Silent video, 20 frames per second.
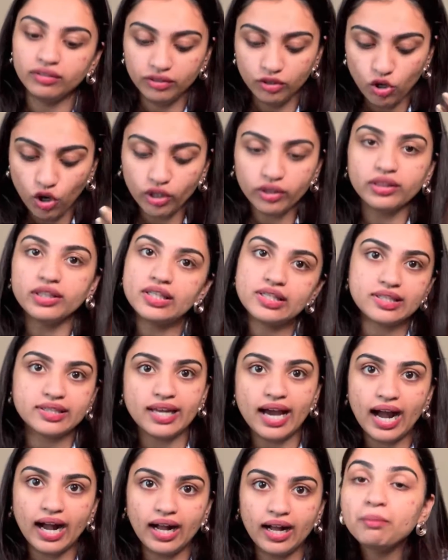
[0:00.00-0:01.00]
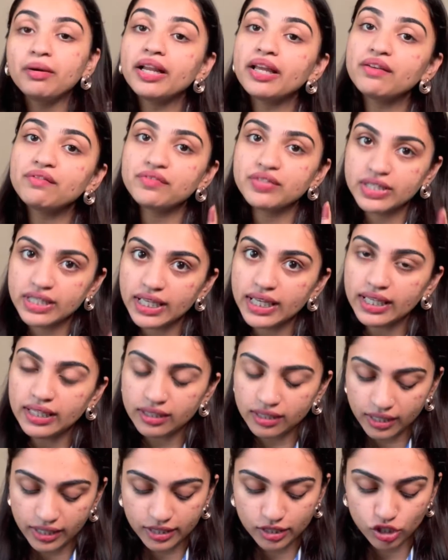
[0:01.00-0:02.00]
got this da? But I've seen
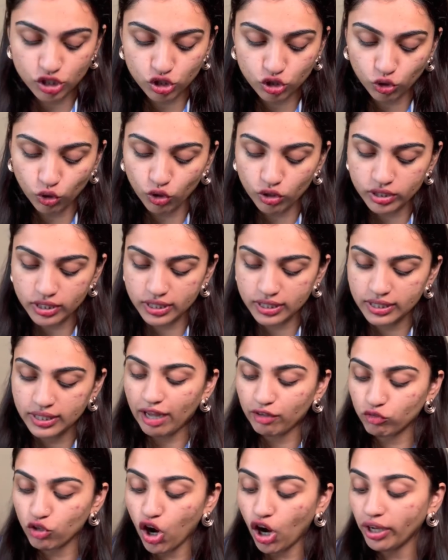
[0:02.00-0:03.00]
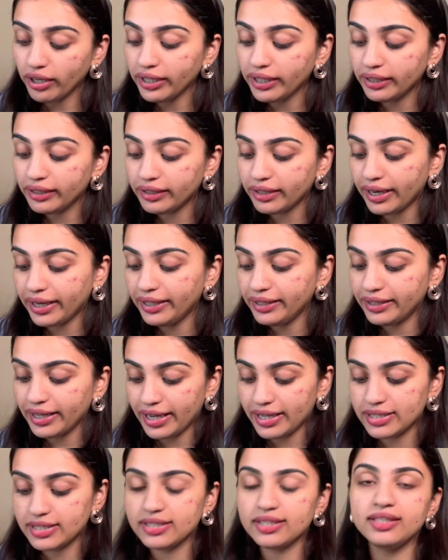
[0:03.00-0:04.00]
in stores, I've gone and tried
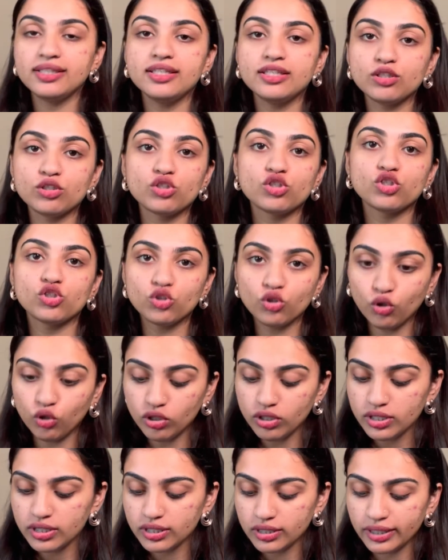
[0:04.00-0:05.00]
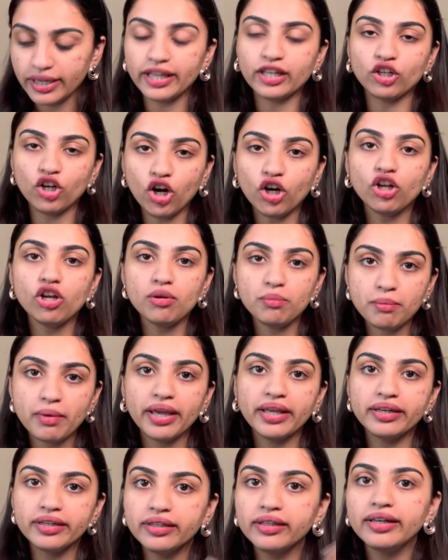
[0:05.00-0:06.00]
Dyson in stores, not on my
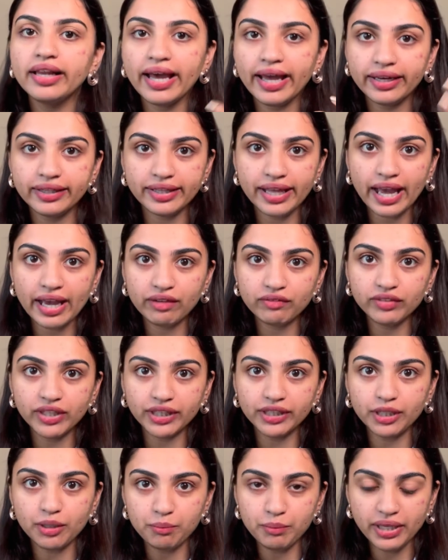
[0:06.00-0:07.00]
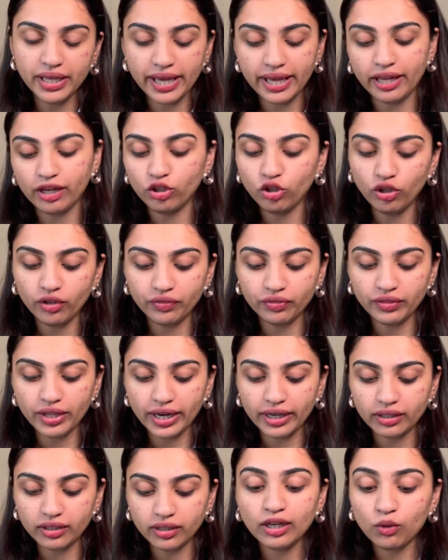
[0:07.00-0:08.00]
real hair, they have that dummy hair, no, on
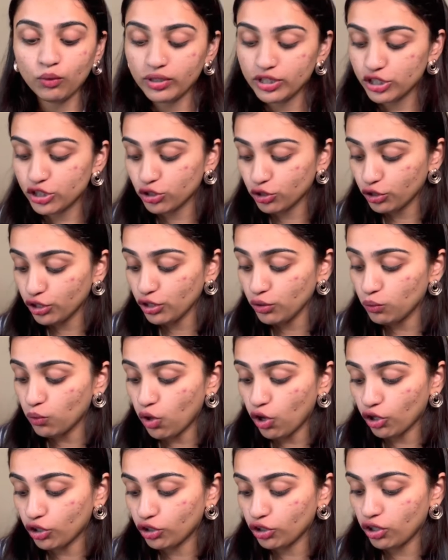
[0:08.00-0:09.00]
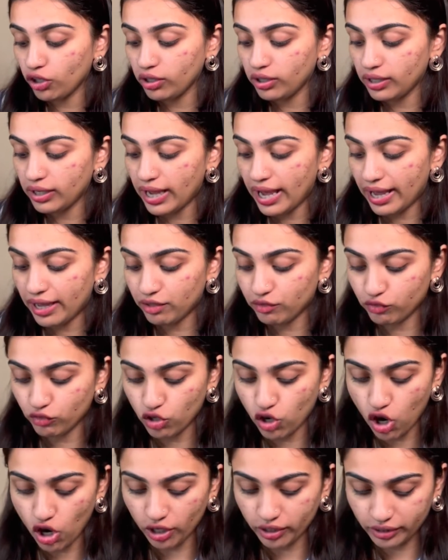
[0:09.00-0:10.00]
that. Now I'll show you what all I have
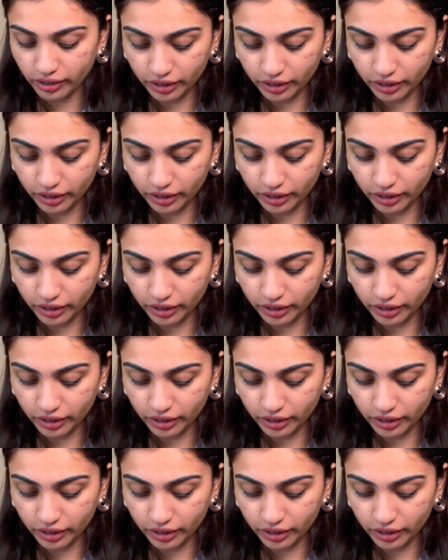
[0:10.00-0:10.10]
got.